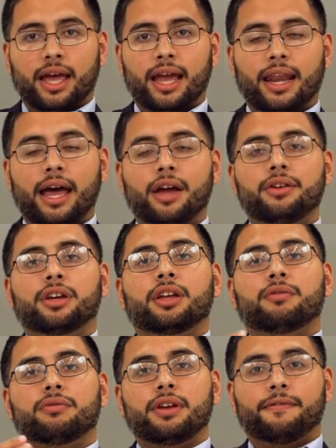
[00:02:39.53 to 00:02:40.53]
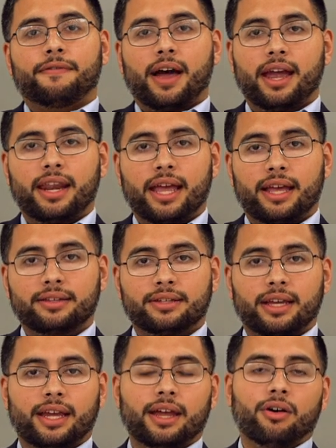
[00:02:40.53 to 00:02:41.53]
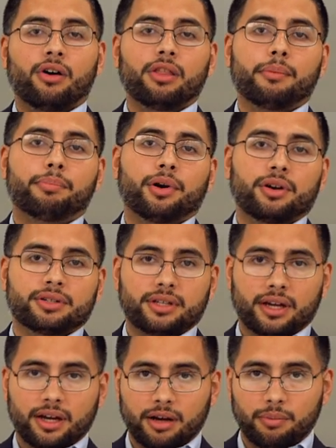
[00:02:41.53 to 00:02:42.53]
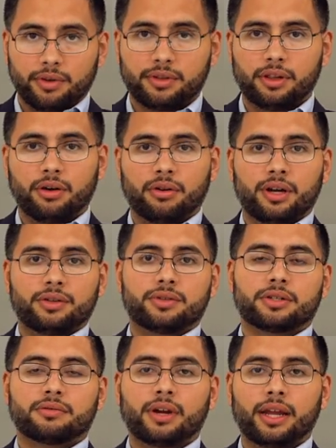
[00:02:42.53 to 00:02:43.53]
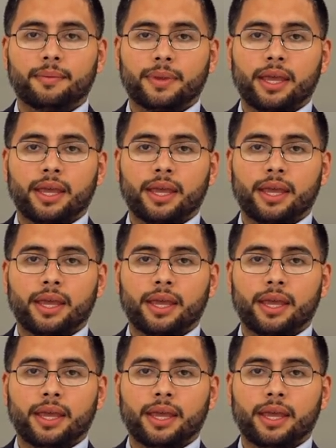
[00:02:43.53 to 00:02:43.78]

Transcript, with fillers: And now you can refinance and get all the perks that come with the lower interest rate.